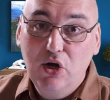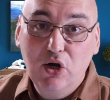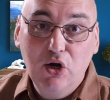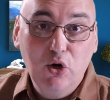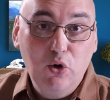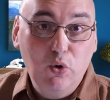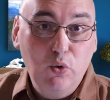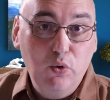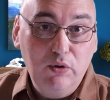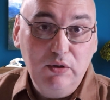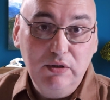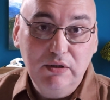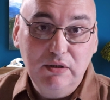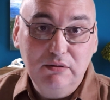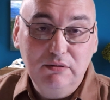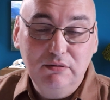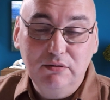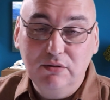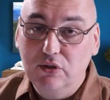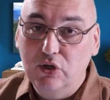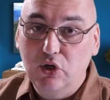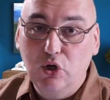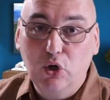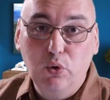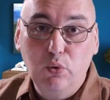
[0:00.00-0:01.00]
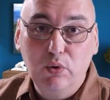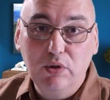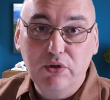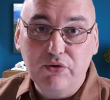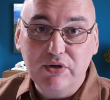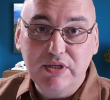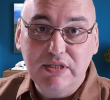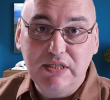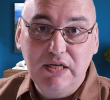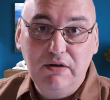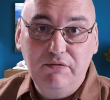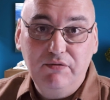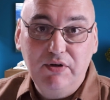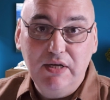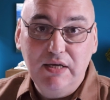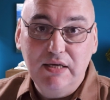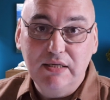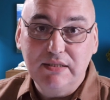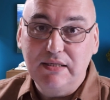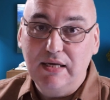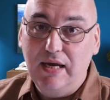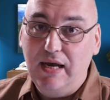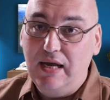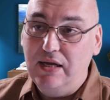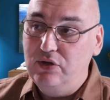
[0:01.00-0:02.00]
who will receive
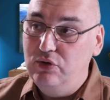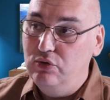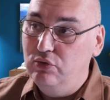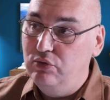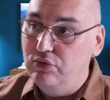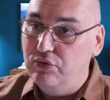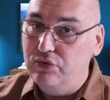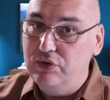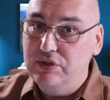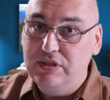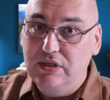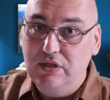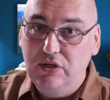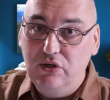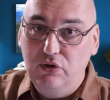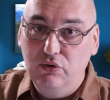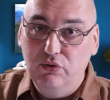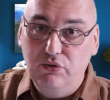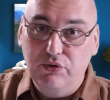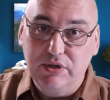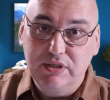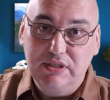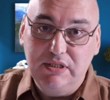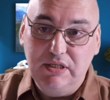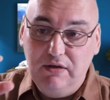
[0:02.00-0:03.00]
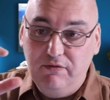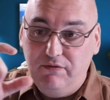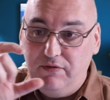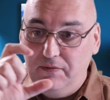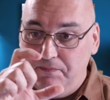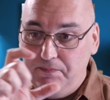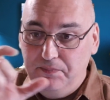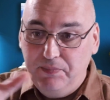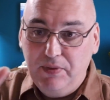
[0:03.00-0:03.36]
this, and you'll receive